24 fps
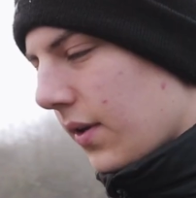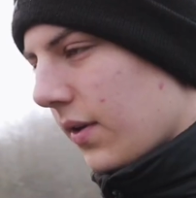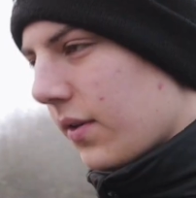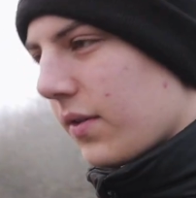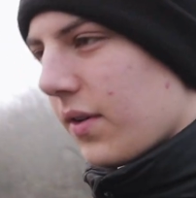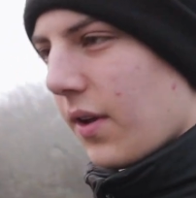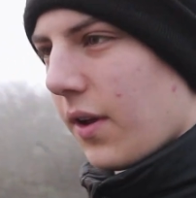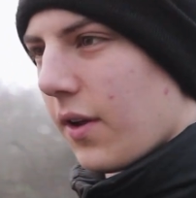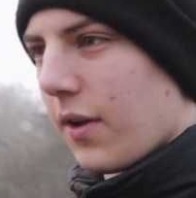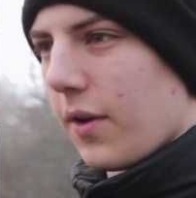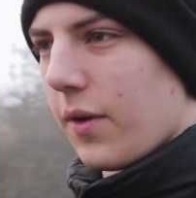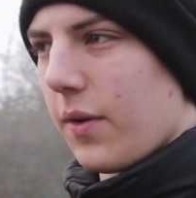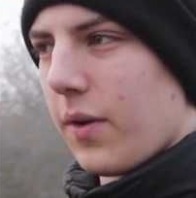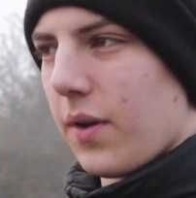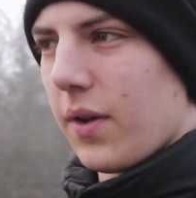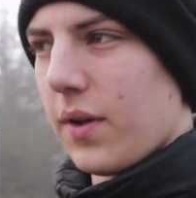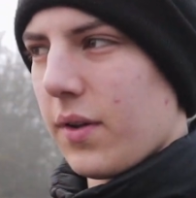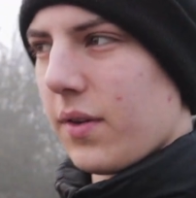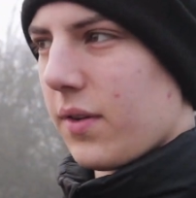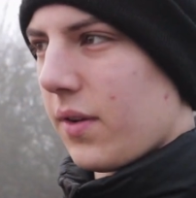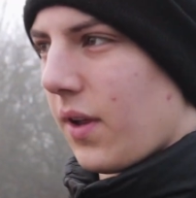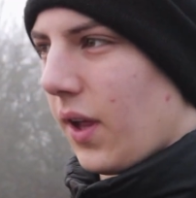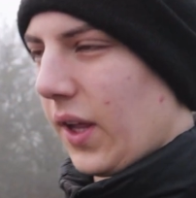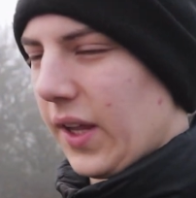so
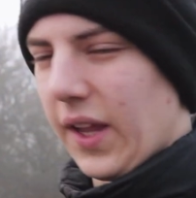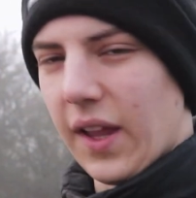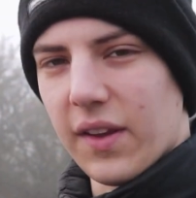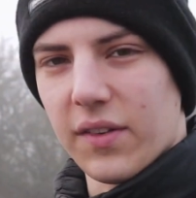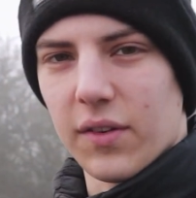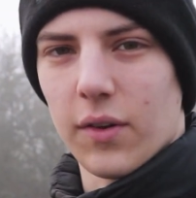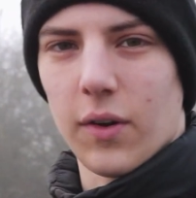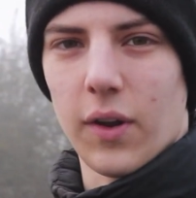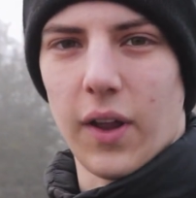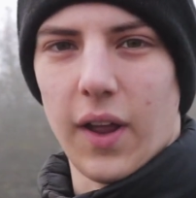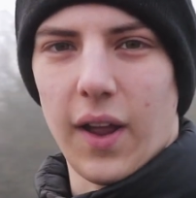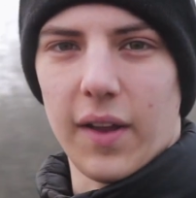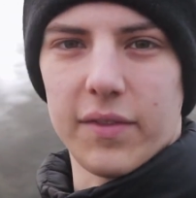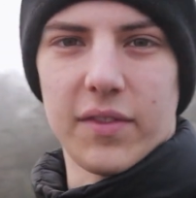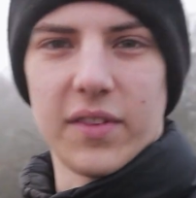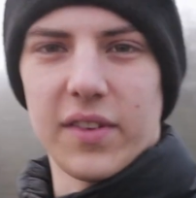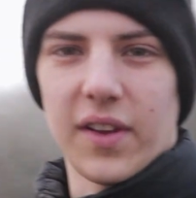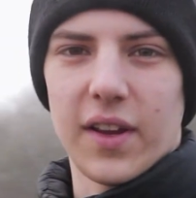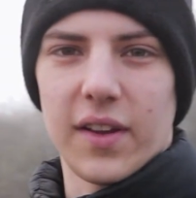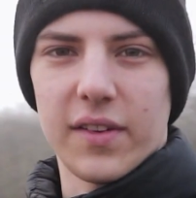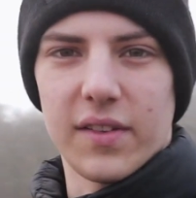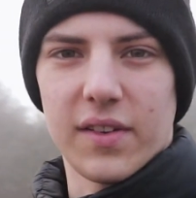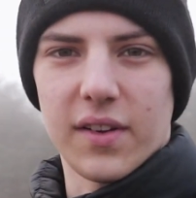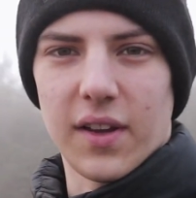I guess all I have to
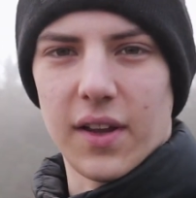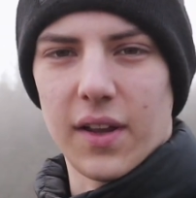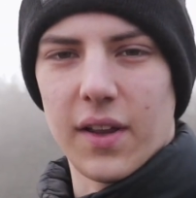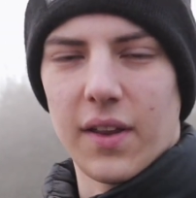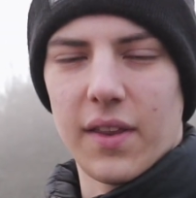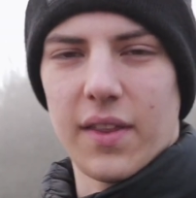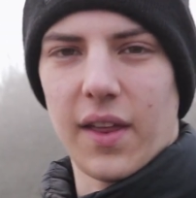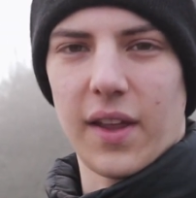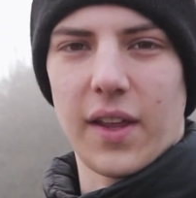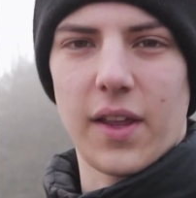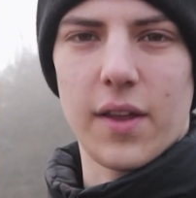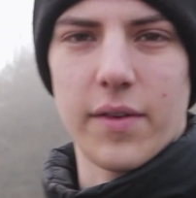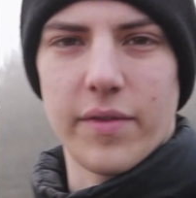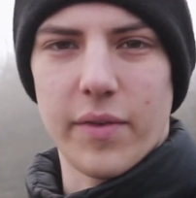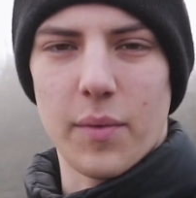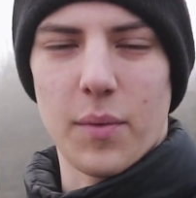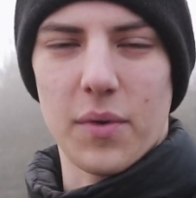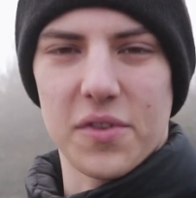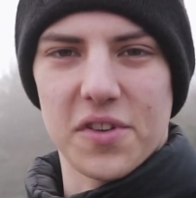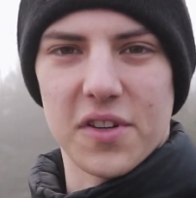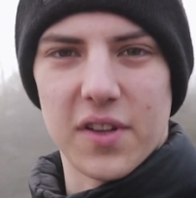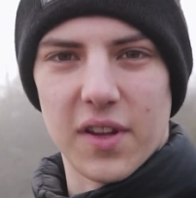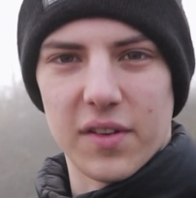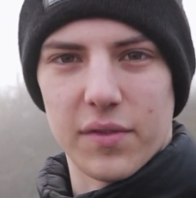say is uh, thank you for
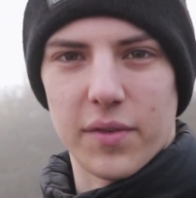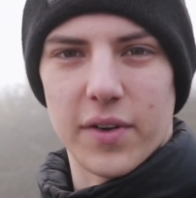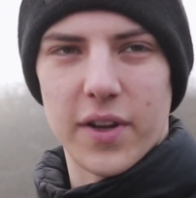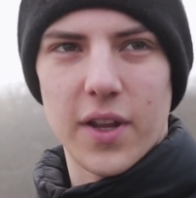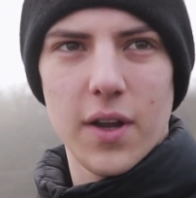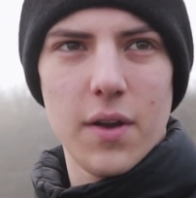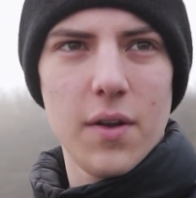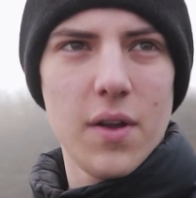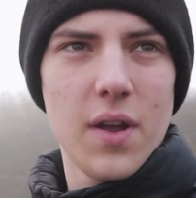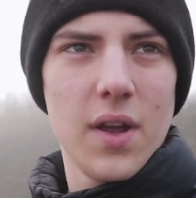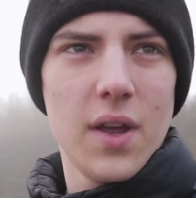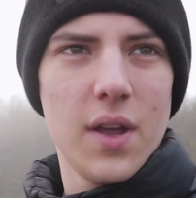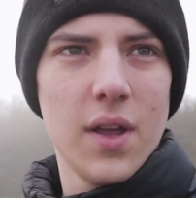watching this video